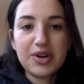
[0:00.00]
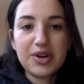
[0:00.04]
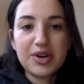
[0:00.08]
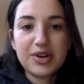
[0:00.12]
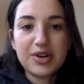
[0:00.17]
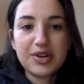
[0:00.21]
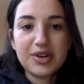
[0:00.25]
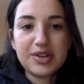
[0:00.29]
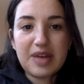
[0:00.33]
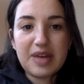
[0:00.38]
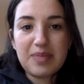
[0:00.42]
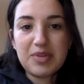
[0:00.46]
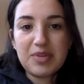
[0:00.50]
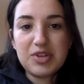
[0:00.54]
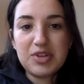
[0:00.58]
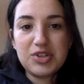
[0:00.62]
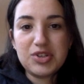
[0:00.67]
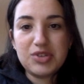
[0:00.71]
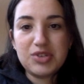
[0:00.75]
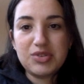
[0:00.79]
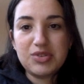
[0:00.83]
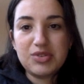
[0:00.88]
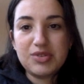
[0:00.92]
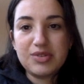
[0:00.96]
lemon
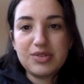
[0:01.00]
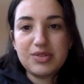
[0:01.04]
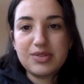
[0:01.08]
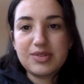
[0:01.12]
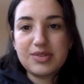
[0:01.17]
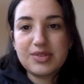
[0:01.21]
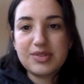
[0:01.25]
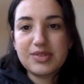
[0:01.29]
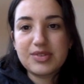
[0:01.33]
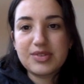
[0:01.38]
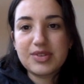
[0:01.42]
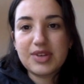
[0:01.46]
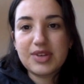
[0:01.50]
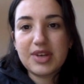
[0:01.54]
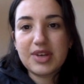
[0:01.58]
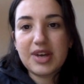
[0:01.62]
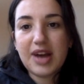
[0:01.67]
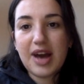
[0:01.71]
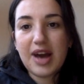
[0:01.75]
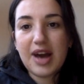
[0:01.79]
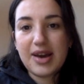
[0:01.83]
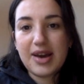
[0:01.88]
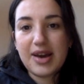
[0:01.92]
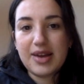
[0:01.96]
juice,
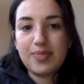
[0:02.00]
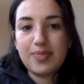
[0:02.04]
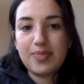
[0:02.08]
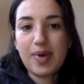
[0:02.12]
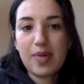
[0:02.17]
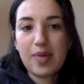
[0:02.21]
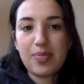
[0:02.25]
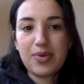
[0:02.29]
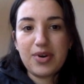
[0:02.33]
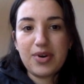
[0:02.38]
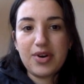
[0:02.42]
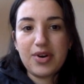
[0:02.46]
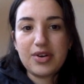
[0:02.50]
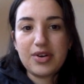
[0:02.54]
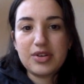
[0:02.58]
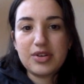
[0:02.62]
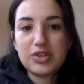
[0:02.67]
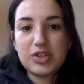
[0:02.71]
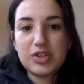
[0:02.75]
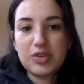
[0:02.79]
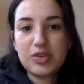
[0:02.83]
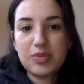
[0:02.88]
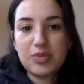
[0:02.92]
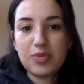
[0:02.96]
cayenne pepper,
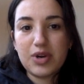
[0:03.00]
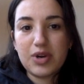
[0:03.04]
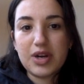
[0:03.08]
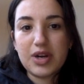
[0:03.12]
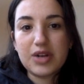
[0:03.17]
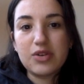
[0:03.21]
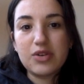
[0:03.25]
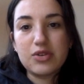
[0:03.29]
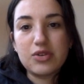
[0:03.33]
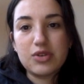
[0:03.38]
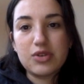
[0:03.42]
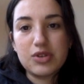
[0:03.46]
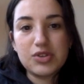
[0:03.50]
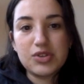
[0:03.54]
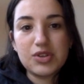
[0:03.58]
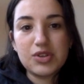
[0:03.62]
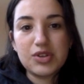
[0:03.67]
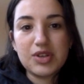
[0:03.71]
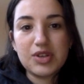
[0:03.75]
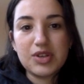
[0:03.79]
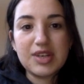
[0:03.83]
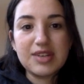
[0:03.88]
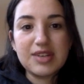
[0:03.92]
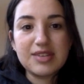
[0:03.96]
turmeric, nutritional
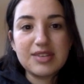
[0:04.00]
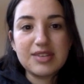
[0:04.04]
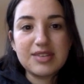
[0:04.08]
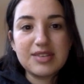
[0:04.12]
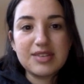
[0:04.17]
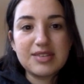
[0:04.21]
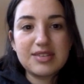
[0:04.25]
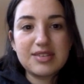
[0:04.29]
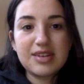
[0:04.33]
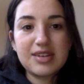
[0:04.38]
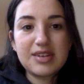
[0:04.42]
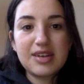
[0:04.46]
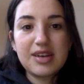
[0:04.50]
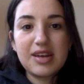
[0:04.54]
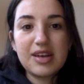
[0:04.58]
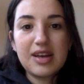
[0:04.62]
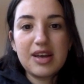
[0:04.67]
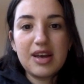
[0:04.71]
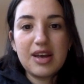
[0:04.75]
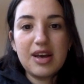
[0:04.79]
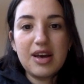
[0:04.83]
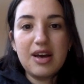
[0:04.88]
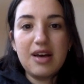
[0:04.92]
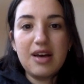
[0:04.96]
yeast,
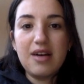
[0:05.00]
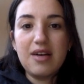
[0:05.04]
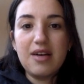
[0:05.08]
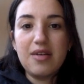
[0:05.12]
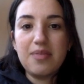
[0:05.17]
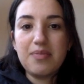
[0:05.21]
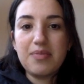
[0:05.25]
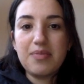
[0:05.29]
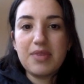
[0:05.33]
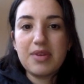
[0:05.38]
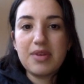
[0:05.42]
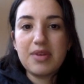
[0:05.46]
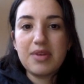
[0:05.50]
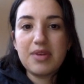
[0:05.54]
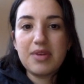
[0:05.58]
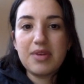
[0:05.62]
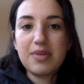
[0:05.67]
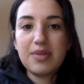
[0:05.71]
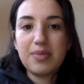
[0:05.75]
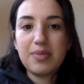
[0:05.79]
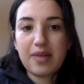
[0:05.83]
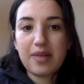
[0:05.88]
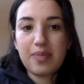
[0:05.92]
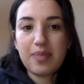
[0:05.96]
and
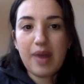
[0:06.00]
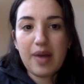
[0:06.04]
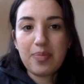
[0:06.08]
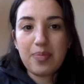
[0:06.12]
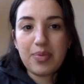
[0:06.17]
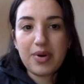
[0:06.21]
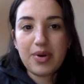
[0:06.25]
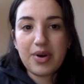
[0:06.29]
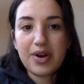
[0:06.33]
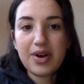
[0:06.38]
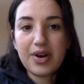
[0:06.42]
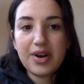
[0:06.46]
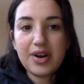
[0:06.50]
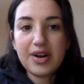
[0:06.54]
black pepper.